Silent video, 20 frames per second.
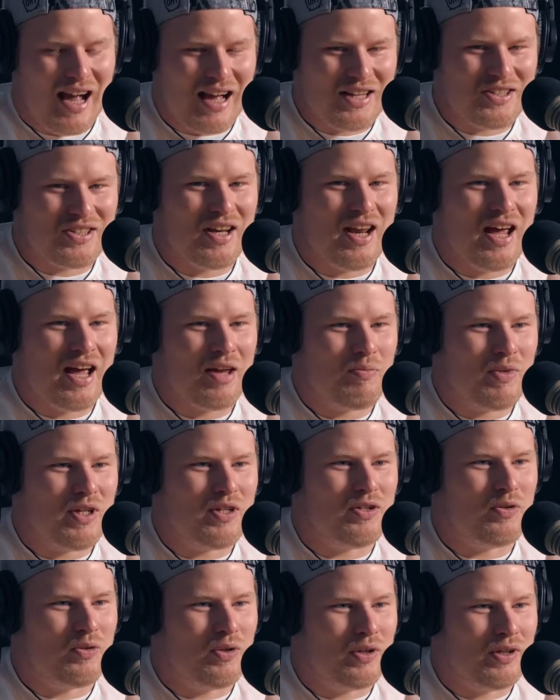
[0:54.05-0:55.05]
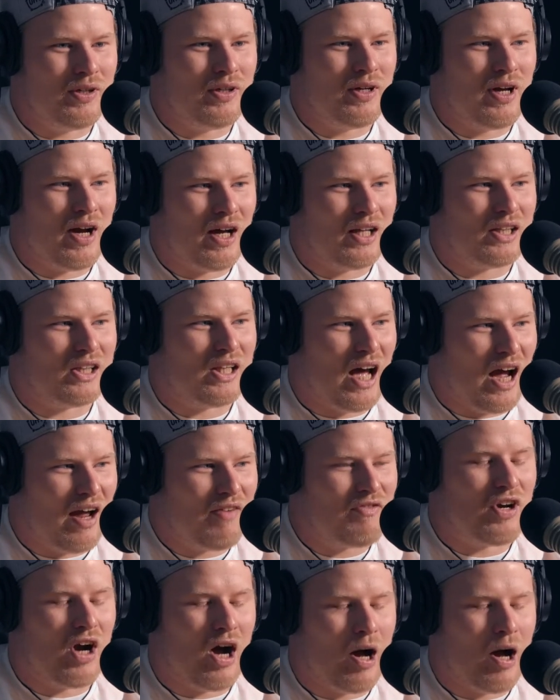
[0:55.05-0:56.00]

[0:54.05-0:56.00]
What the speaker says: Gasson had me doing live